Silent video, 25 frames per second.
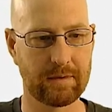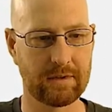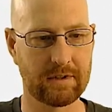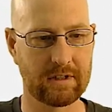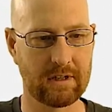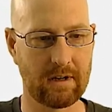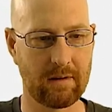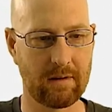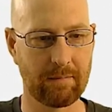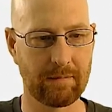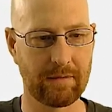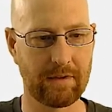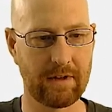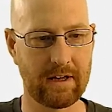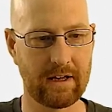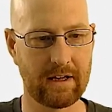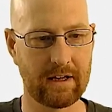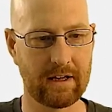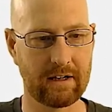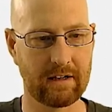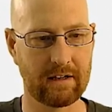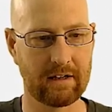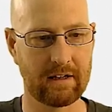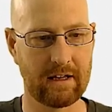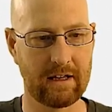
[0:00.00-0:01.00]

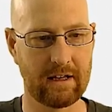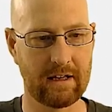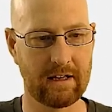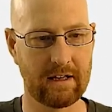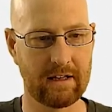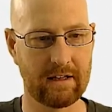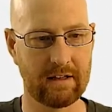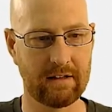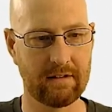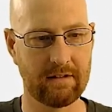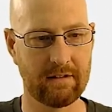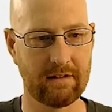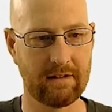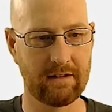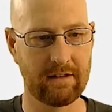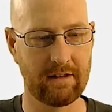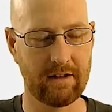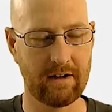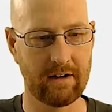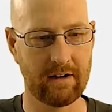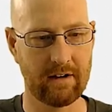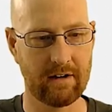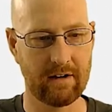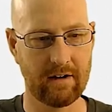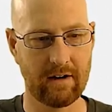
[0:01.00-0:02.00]
something in
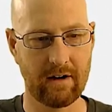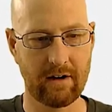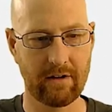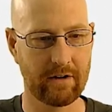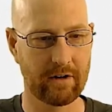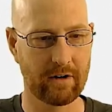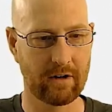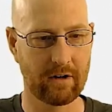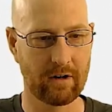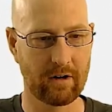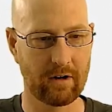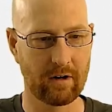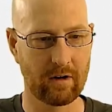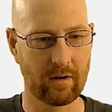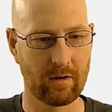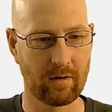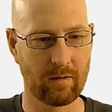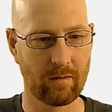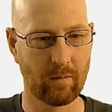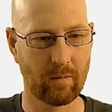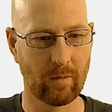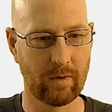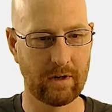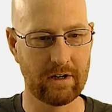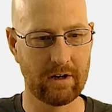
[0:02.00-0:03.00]
the other
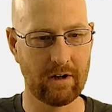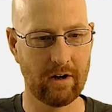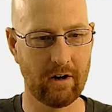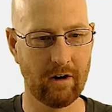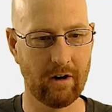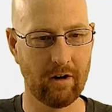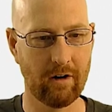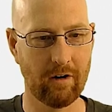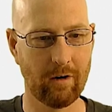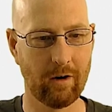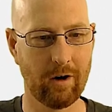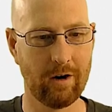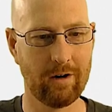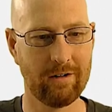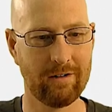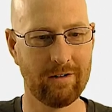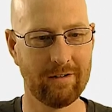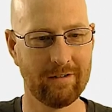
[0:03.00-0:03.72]
window.